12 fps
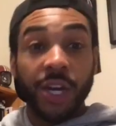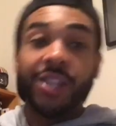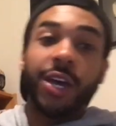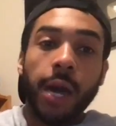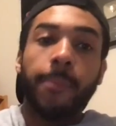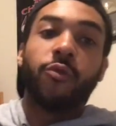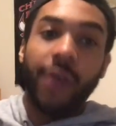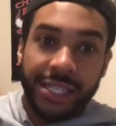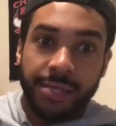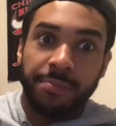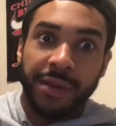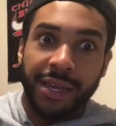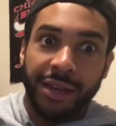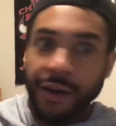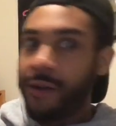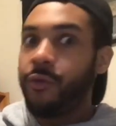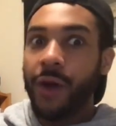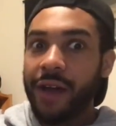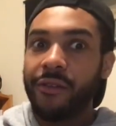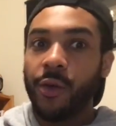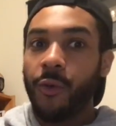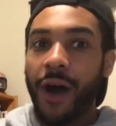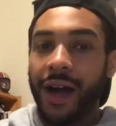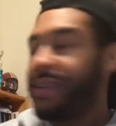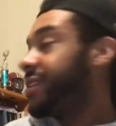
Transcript: gonna look up a recipe of whatever you want.